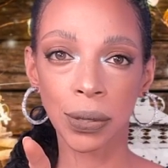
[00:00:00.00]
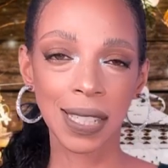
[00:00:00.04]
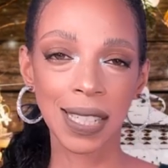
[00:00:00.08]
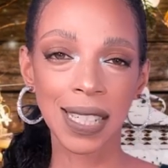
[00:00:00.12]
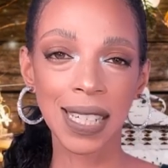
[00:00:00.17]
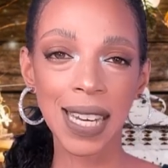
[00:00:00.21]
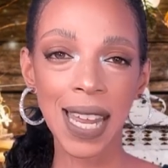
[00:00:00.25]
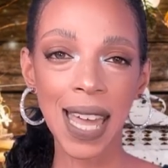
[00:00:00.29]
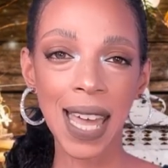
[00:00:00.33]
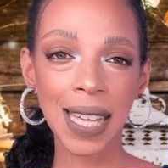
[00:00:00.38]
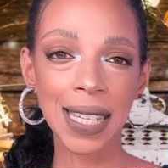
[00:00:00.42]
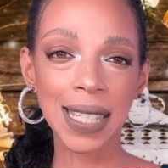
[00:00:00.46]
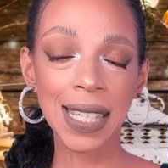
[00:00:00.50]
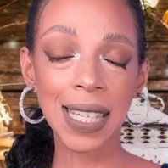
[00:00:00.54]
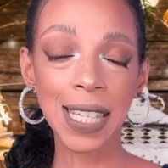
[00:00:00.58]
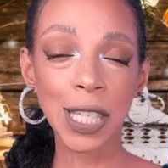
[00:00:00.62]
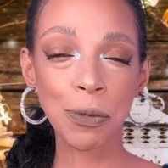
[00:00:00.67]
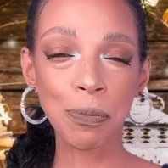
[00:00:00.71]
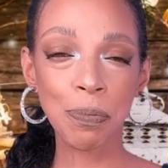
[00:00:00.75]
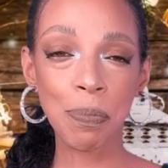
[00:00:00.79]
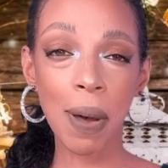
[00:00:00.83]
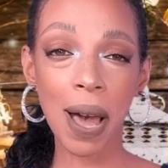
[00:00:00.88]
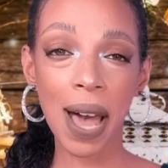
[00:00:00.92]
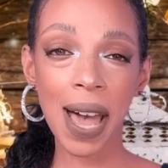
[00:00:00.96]
Next
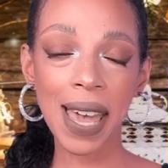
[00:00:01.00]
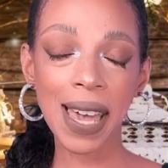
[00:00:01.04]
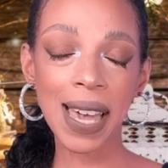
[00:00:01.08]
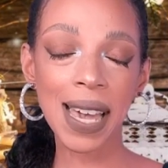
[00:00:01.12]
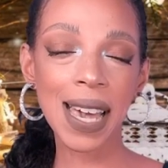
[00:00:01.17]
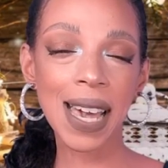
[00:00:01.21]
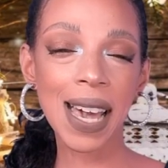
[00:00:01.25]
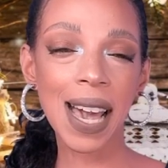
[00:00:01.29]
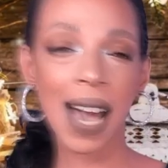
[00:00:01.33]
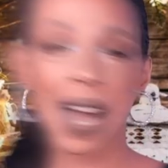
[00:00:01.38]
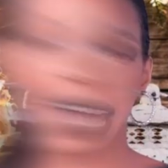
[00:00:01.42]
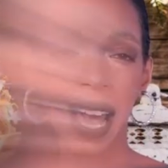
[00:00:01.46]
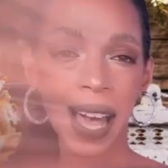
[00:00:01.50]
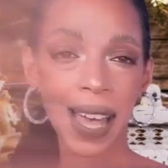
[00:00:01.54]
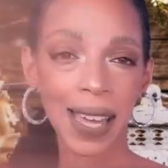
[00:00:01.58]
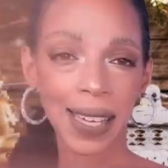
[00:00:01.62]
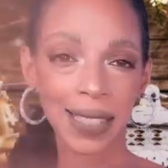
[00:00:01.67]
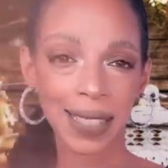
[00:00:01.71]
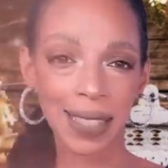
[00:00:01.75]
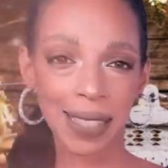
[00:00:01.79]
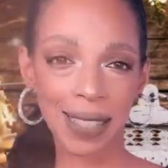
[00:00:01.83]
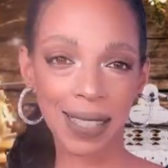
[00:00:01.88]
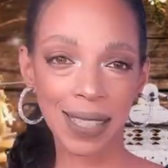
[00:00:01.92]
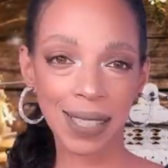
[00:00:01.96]
is by
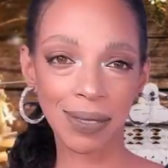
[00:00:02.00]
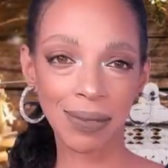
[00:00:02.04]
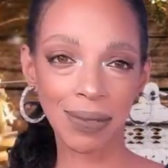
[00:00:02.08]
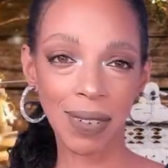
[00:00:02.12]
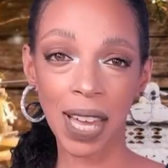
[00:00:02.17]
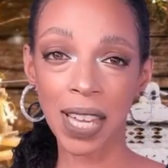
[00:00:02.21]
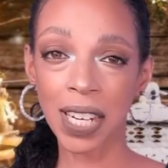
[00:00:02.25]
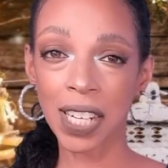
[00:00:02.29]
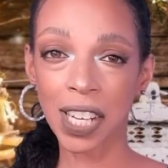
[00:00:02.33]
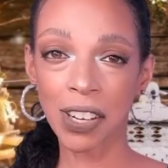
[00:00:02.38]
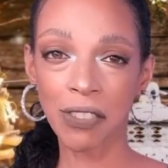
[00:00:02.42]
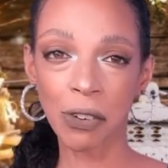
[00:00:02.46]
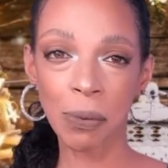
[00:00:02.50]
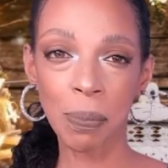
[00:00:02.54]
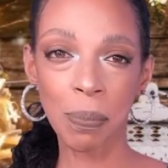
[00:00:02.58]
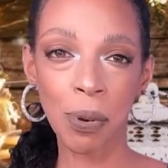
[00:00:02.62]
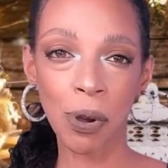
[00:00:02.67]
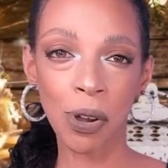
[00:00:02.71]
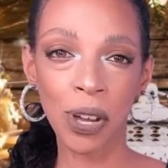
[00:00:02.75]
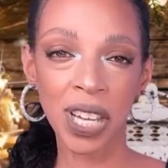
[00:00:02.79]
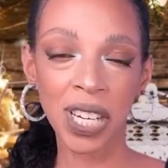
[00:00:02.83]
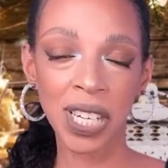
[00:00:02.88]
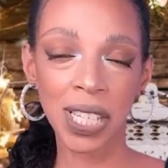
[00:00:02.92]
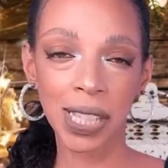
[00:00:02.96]
Kite. I never
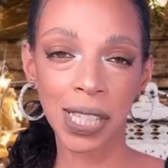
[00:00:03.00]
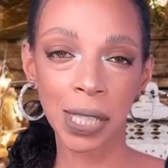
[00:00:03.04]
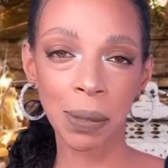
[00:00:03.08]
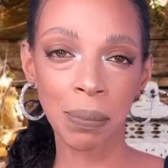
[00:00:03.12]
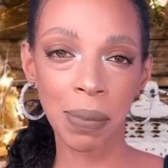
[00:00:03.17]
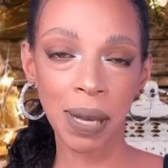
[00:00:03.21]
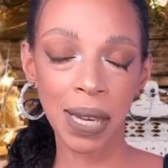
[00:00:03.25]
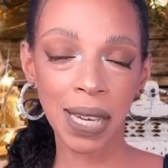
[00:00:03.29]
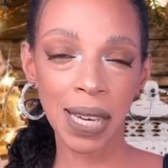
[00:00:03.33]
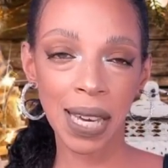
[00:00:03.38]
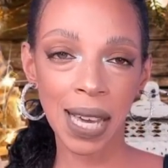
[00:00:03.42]
bought anything by